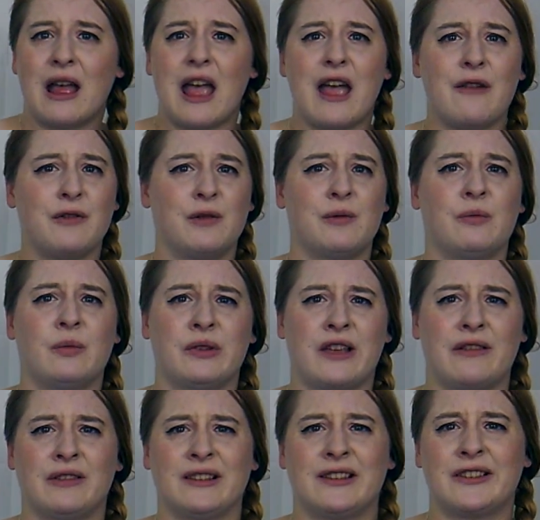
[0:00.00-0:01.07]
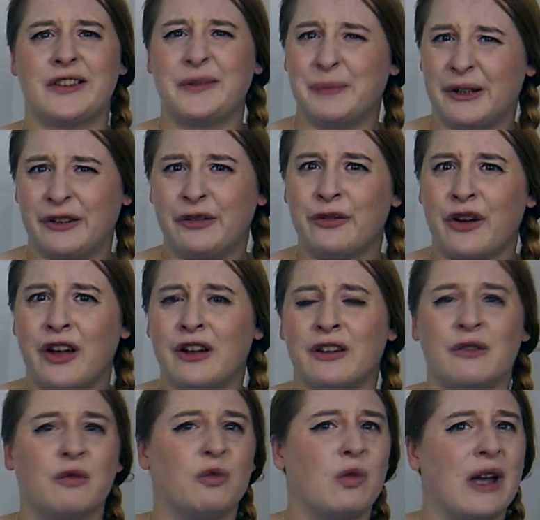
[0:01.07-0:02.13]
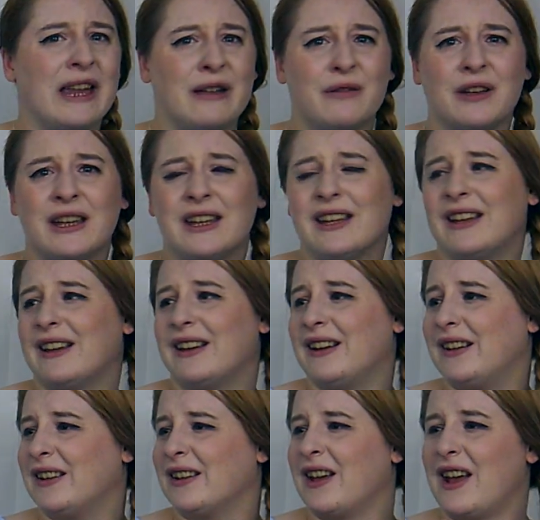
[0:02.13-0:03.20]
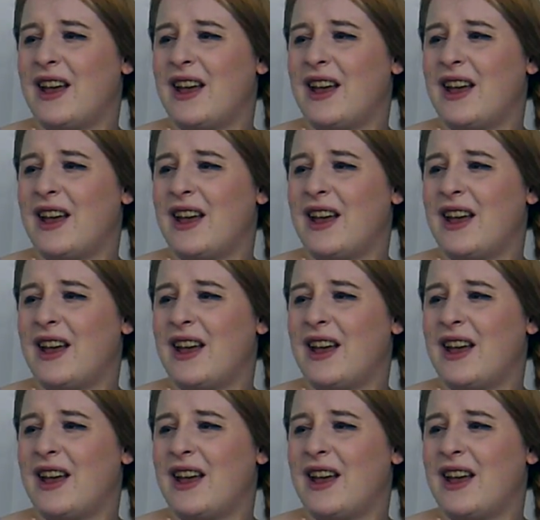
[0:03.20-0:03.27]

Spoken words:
Everyone was having so much fun, waving and